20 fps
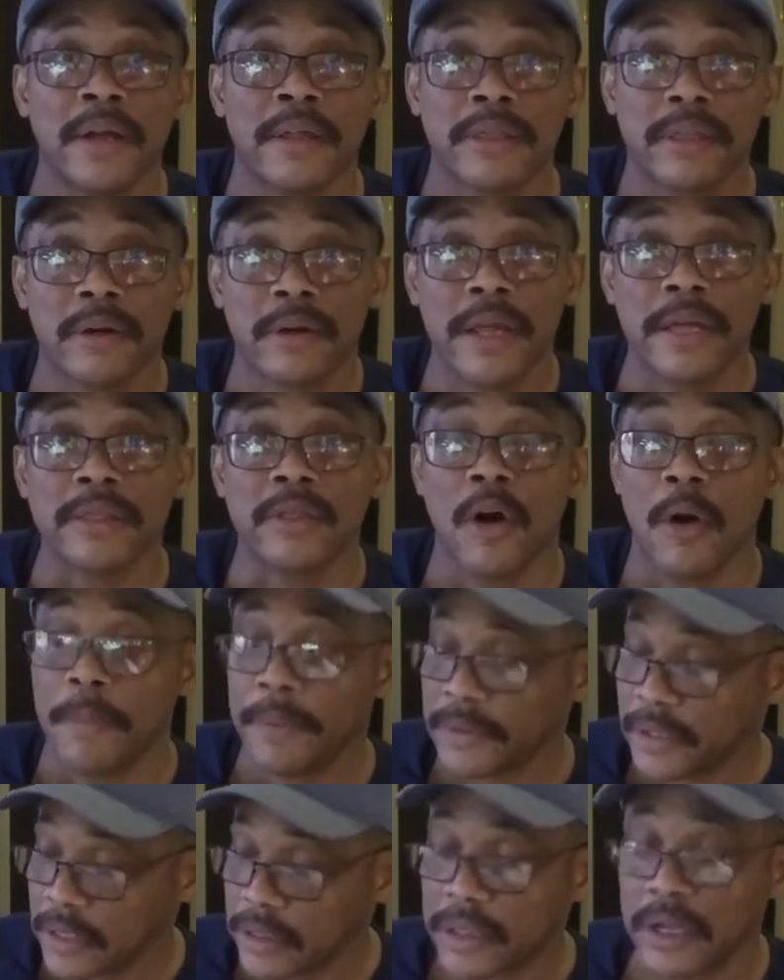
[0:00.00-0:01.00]
So let's
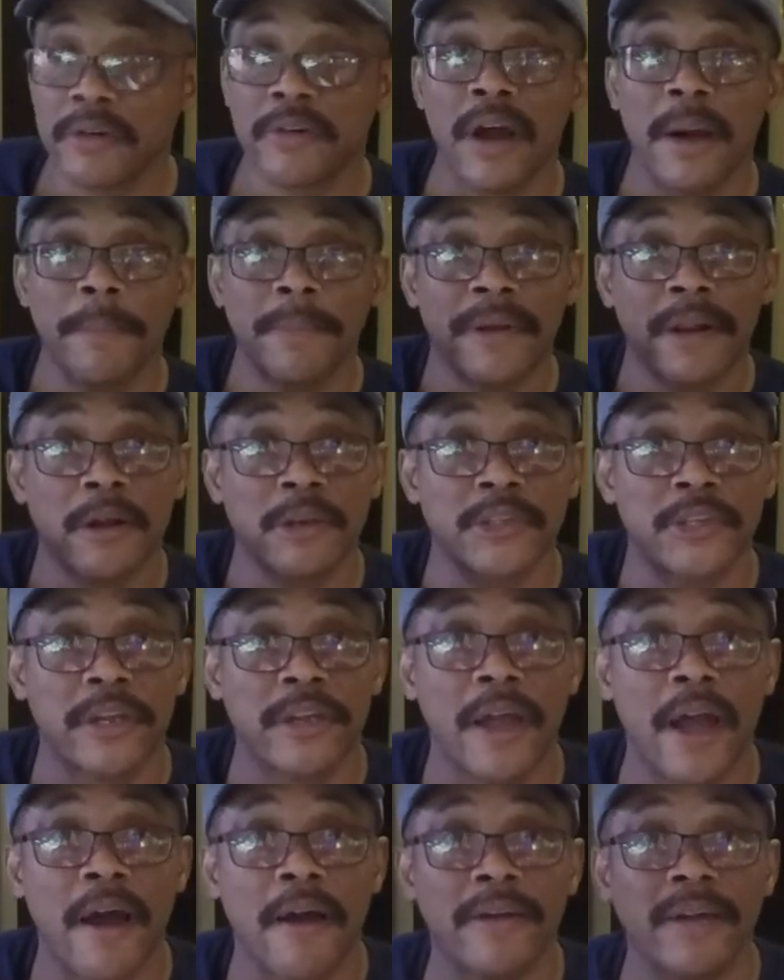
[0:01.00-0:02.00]
open this here up and I'll show
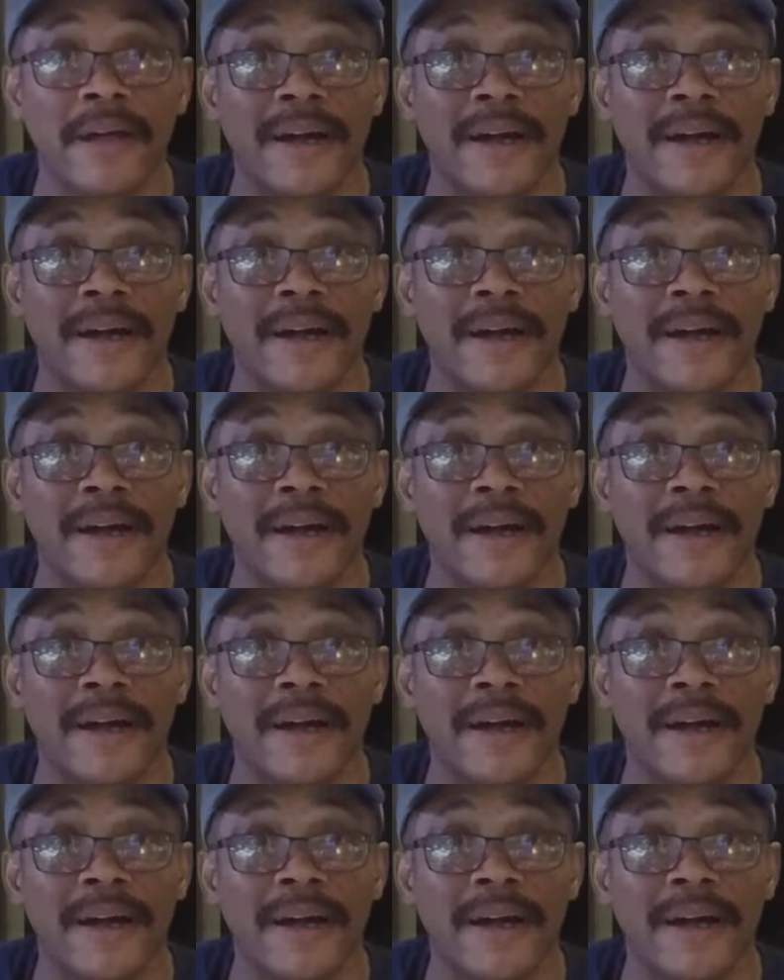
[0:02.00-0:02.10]
you how it